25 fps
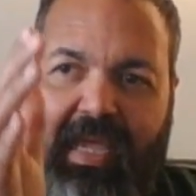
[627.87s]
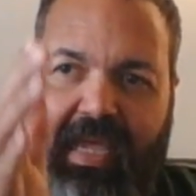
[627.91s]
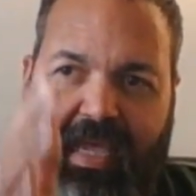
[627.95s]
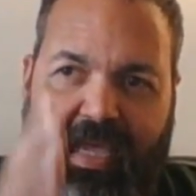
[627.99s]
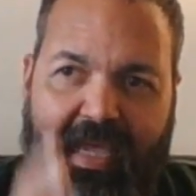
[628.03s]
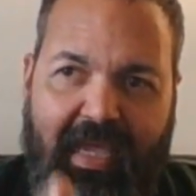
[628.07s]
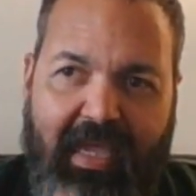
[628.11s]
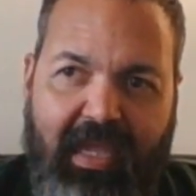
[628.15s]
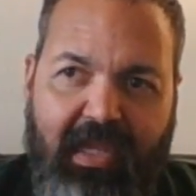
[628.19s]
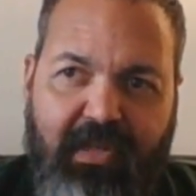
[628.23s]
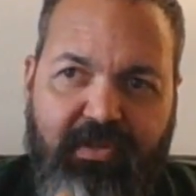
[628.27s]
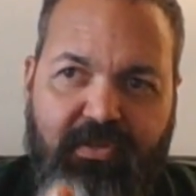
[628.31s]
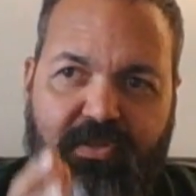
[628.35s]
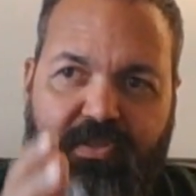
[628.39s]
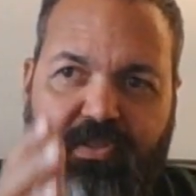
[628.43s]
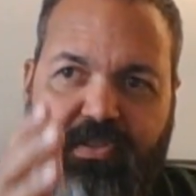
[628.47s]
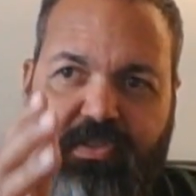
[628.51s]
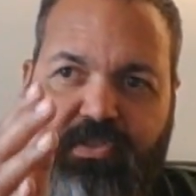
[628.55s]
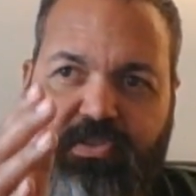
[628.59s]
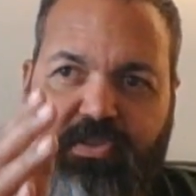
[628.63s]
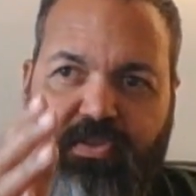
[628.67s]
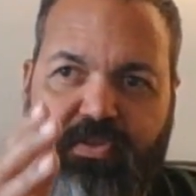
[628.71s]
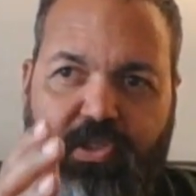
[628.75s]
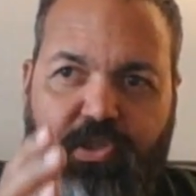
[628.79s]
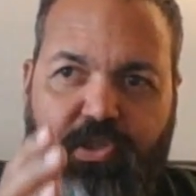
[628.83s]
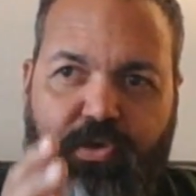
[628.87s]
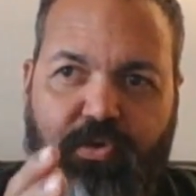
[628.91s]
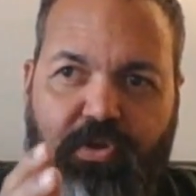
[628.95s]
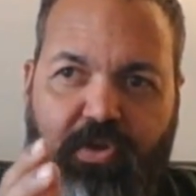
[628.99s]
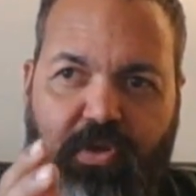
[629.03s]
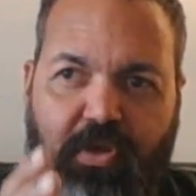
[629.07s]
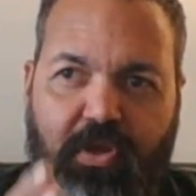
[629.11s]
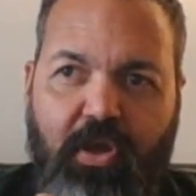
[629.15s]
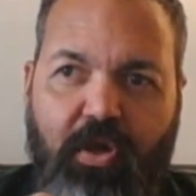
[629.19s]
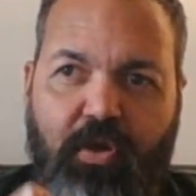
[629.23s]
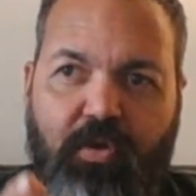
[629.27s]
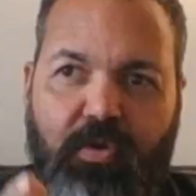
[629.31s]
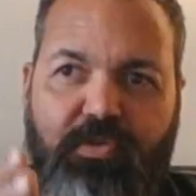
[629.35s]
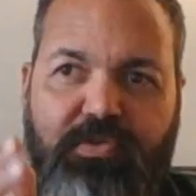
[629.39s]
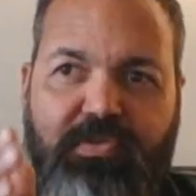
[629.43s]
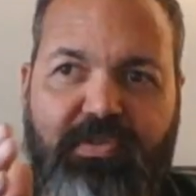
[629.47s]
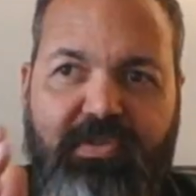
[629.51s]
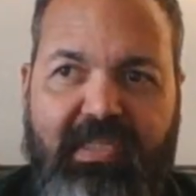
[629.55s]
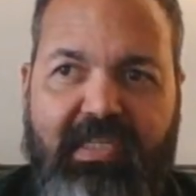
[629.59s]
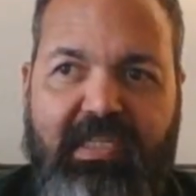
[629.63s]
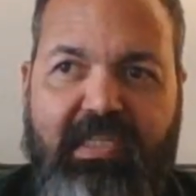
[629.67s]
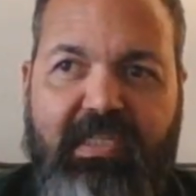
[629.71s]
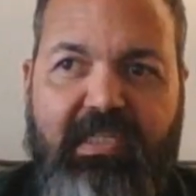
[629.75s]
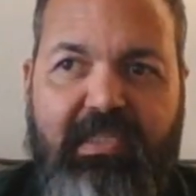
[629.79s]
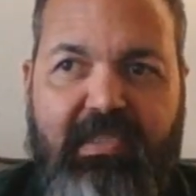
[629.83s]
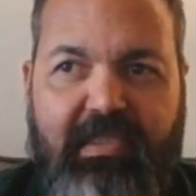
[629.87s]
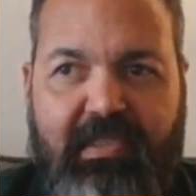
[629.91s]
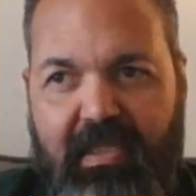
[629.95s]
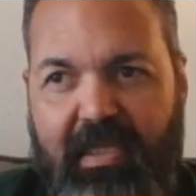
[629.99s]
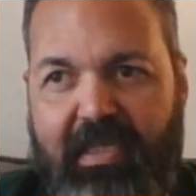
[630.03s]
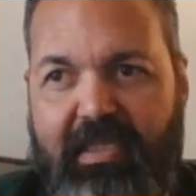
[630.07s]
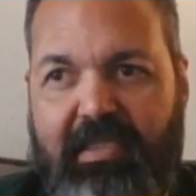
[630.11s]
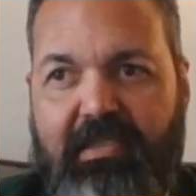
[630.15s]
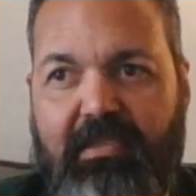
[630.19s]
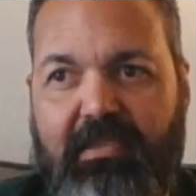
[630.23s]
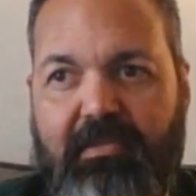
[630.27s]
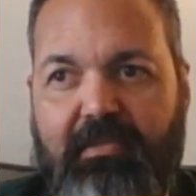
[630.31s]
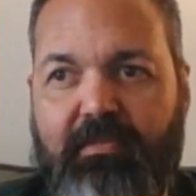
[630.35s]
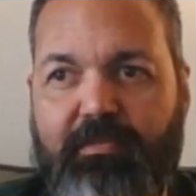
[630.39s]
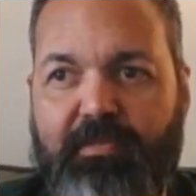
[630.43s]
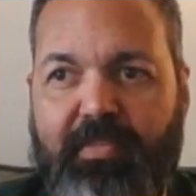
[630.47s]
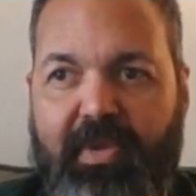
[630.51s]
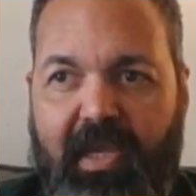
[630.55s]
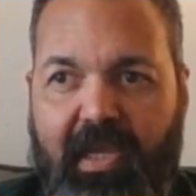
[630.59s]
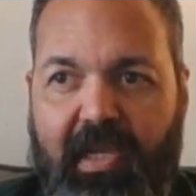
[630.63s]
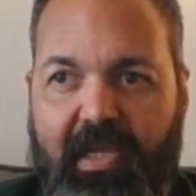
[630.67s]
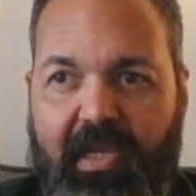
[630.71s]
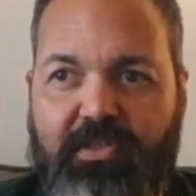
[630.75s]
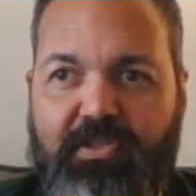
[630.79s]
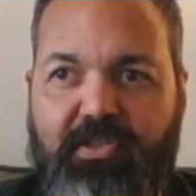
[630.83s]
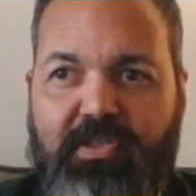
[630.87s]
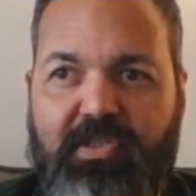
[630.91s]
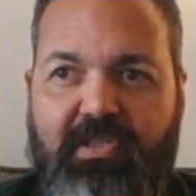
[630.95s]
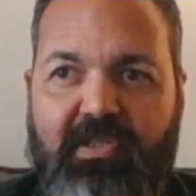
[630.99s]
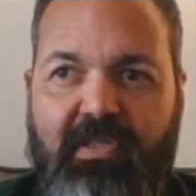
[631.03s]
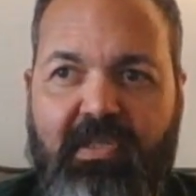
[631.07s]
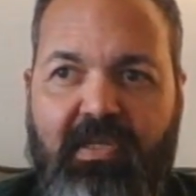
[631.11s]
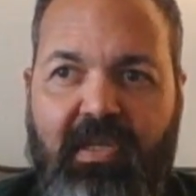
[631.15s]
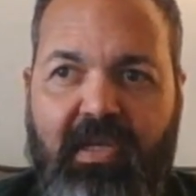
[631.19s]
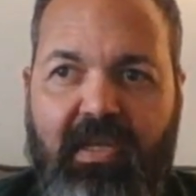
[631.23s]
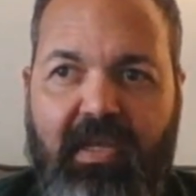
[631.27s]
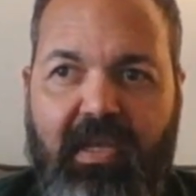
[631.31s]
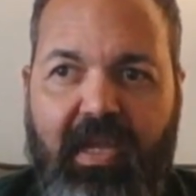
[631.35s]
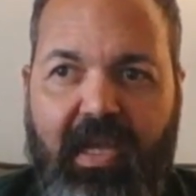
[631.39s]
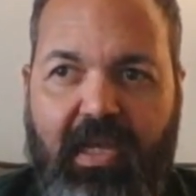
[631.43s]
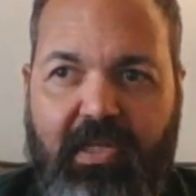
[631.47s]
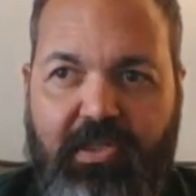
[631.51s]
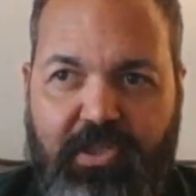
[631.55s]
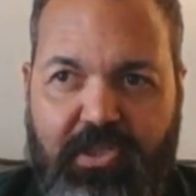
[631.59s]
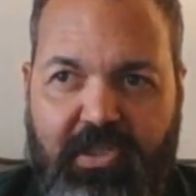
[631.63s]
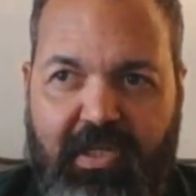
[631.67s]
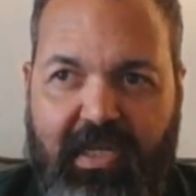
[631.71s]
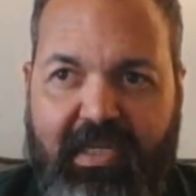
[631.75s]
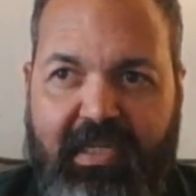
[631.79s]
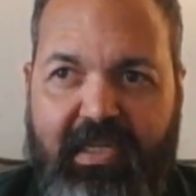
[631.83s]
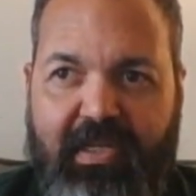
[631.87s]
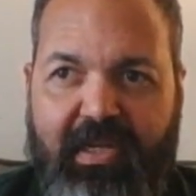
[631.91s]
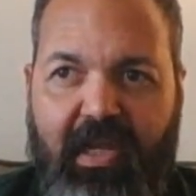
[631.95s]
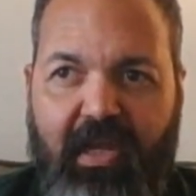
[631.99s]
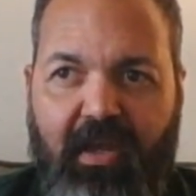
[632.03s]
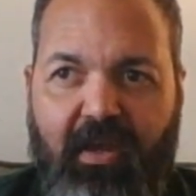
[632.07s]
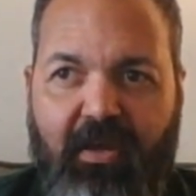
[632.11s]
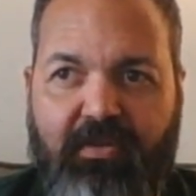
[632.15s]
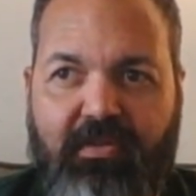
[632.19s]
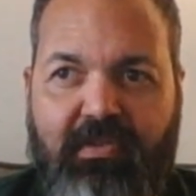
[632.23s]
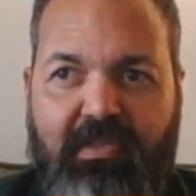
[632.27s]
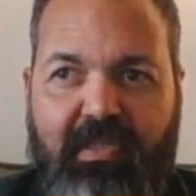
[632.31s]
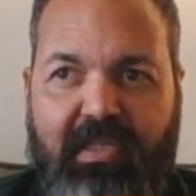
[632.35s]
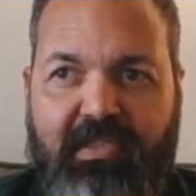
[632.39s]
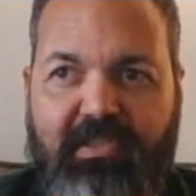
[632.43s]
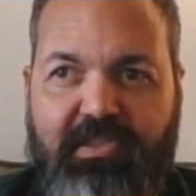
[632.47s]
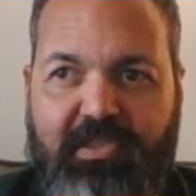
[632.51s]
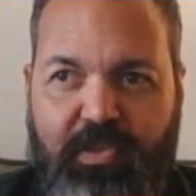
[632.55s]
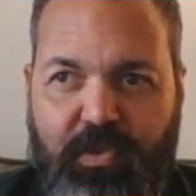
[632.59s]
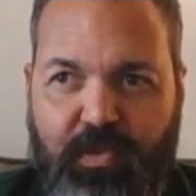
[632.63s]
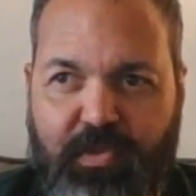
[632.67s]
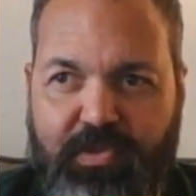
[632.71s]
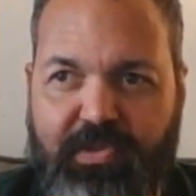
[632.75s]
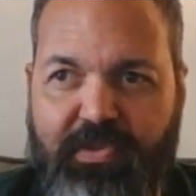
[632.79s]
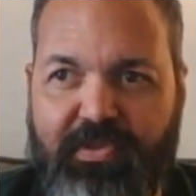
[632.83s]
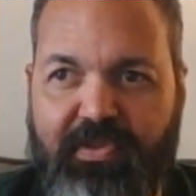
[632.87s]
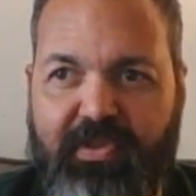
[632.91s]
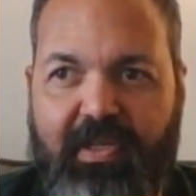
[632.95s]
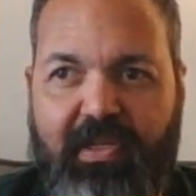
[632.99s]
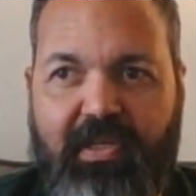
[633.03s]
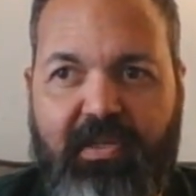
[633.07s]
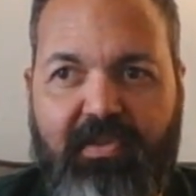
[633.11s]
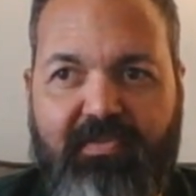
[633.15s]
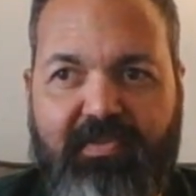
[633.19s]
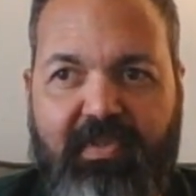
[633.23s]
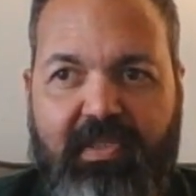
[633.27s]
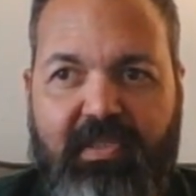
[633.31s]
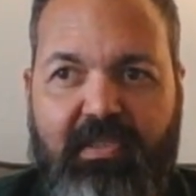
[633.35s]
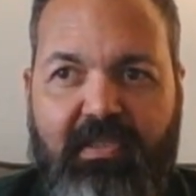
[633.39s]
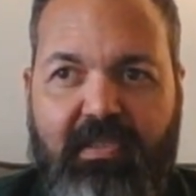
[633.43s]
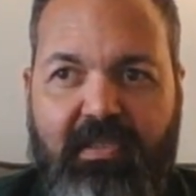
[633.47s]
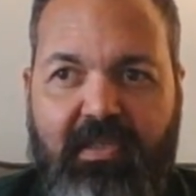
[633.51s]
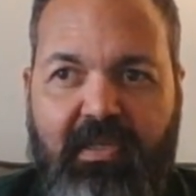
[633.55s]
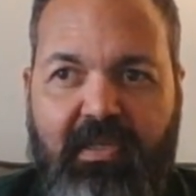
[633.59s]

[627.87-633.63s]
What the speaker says: and so that you can go to the ESight page and check it out and see what you think of it.